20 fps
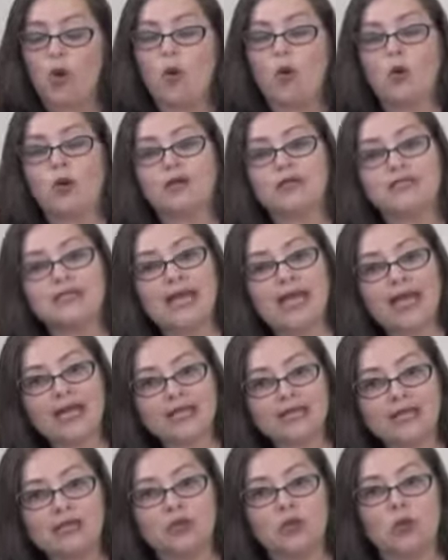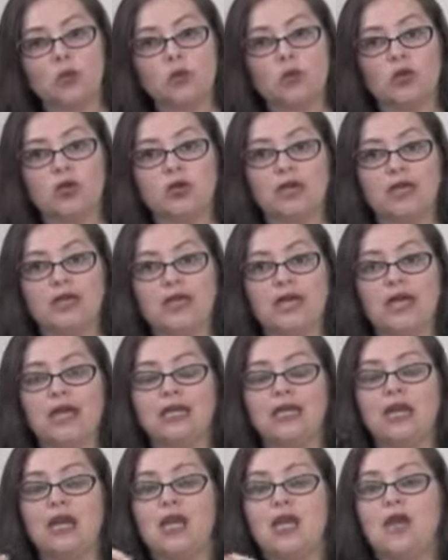or technical work.
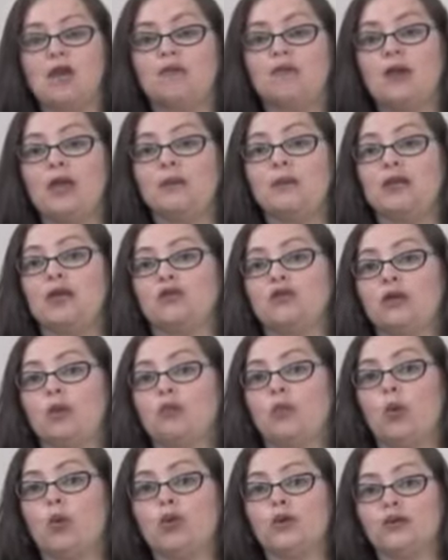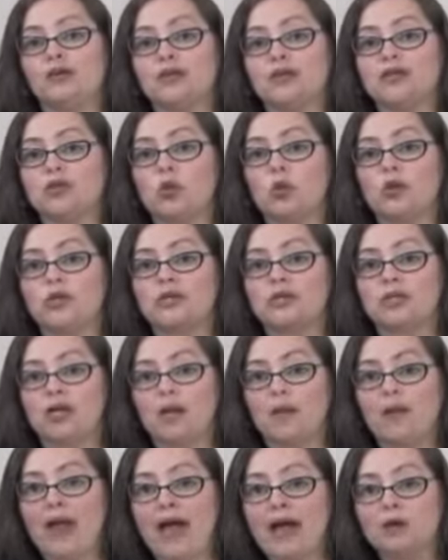Again, maybe a report that's going to
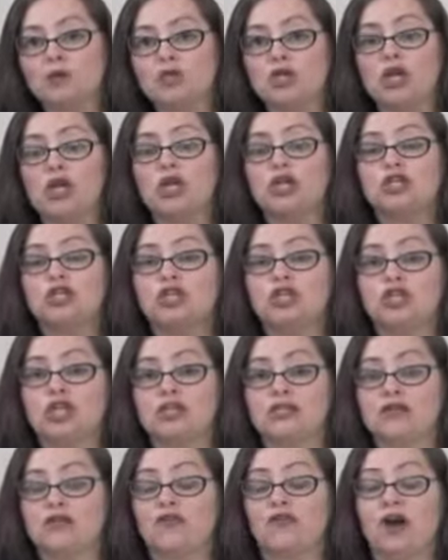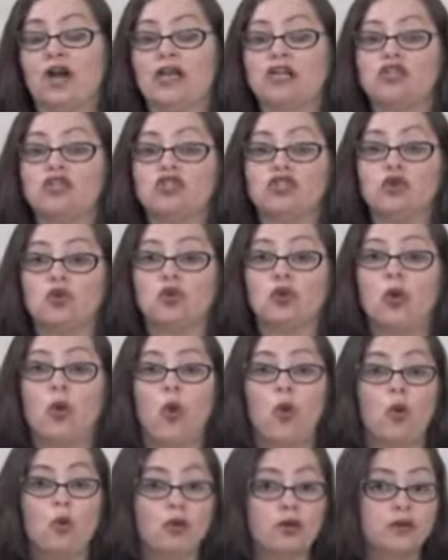come out to justify a certain
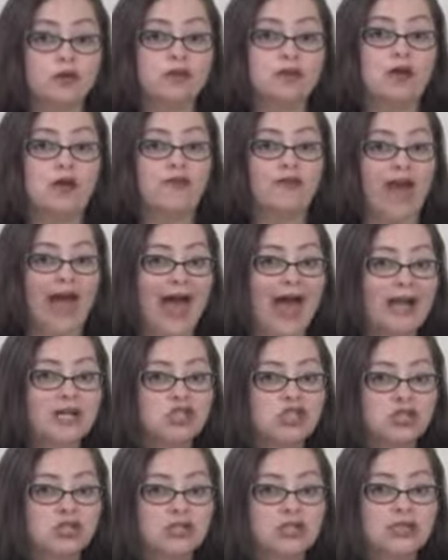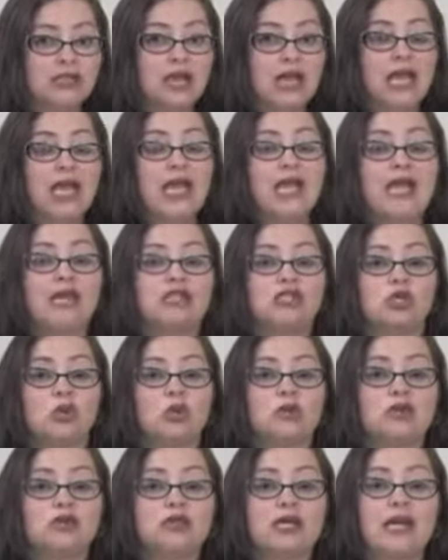course of action, and so
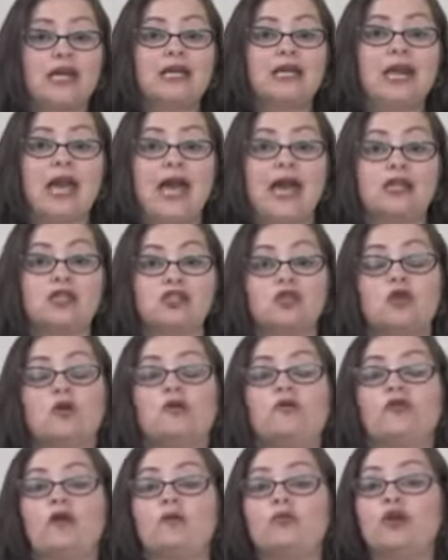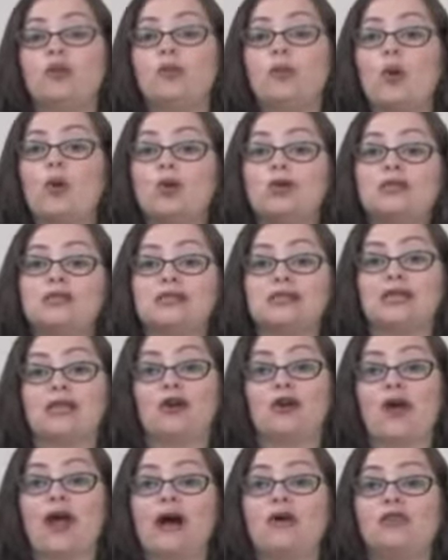it'll take an excerpt from reports that
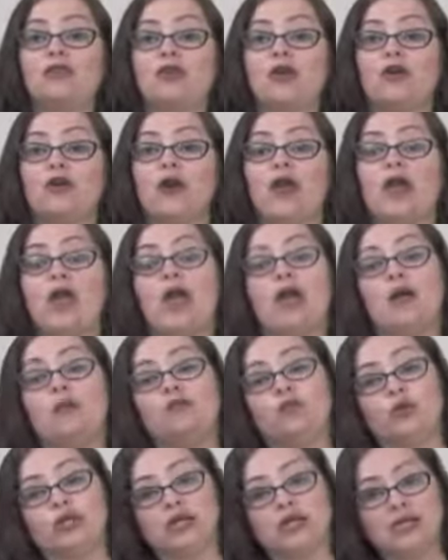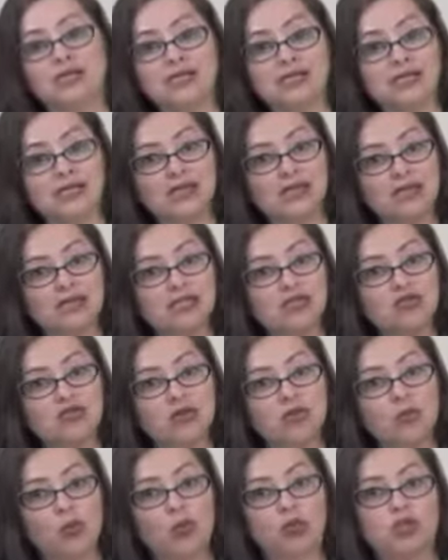are out there and put it into this
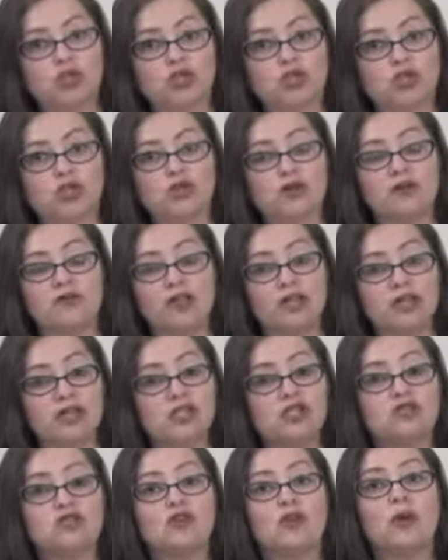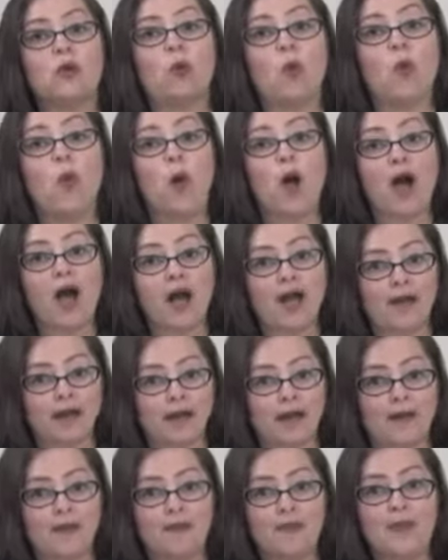report to sort of illustrate
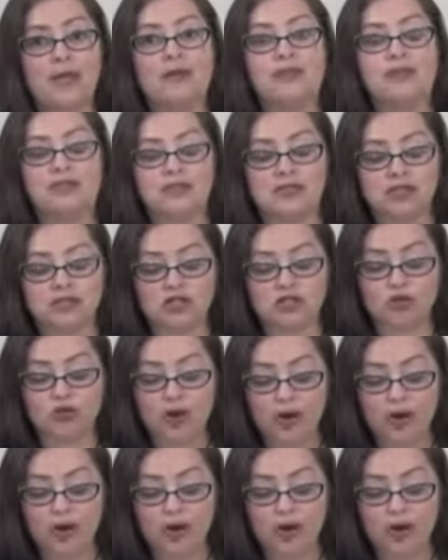why this is a